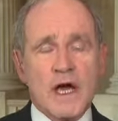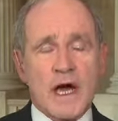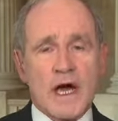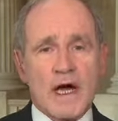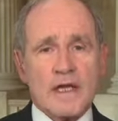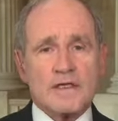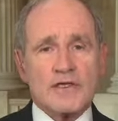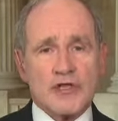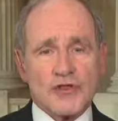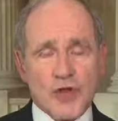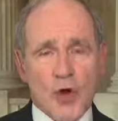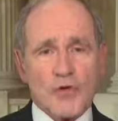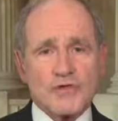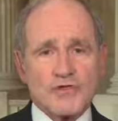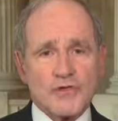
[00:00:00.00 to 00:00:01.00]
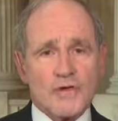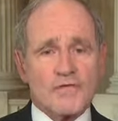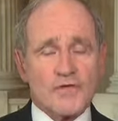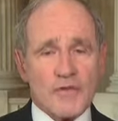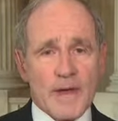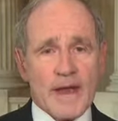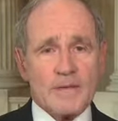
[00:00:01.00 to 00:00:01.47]
uh, to those who
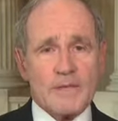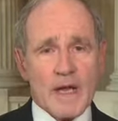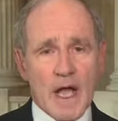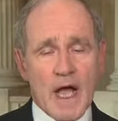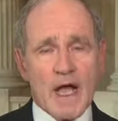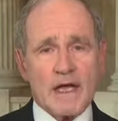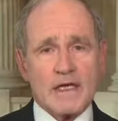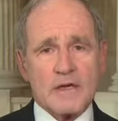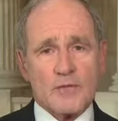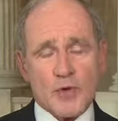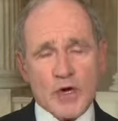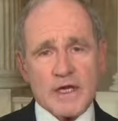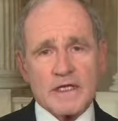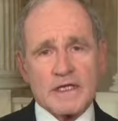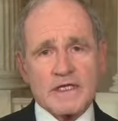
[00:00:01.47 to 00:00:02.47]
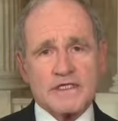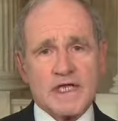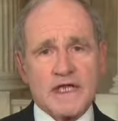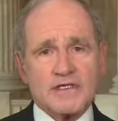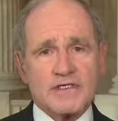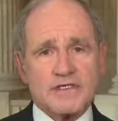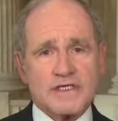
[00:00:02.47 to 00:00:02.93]
have remained behind and work in these
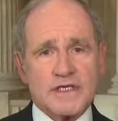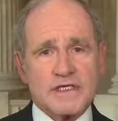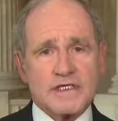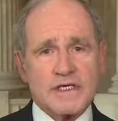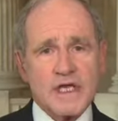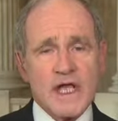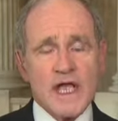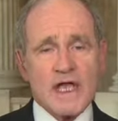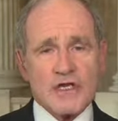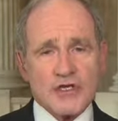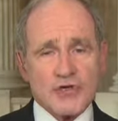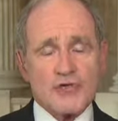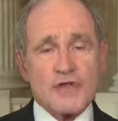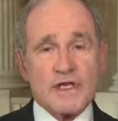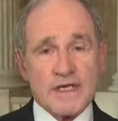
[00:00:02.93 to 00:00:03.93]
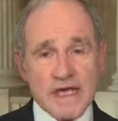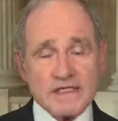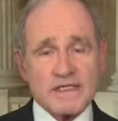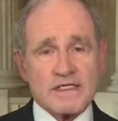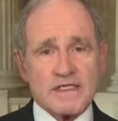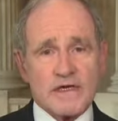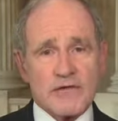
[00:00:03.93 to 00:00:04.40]
agencies and do the
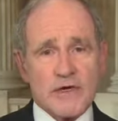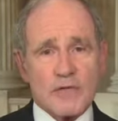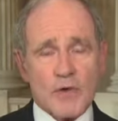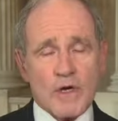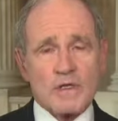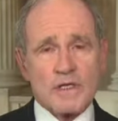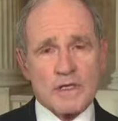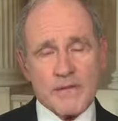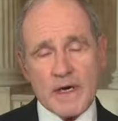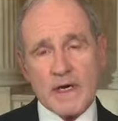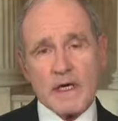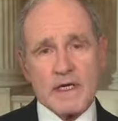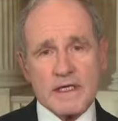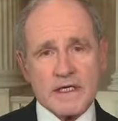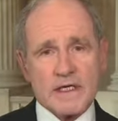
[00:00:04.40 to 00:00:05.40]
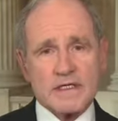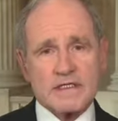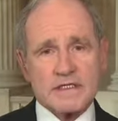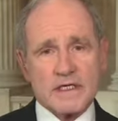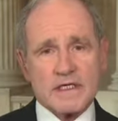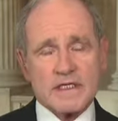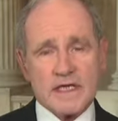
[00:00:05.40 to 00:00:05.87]
necessary work that America
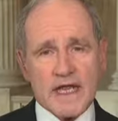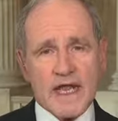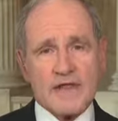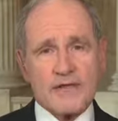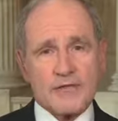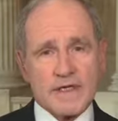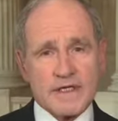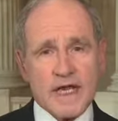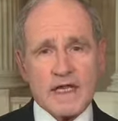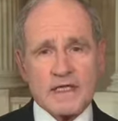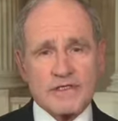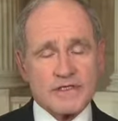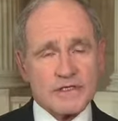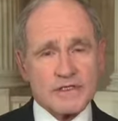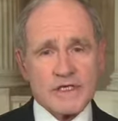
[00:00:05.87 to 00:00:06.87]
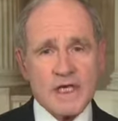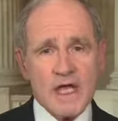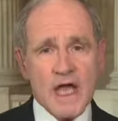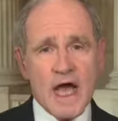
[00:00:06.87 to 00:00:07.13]
needs uh, to gather intelligence.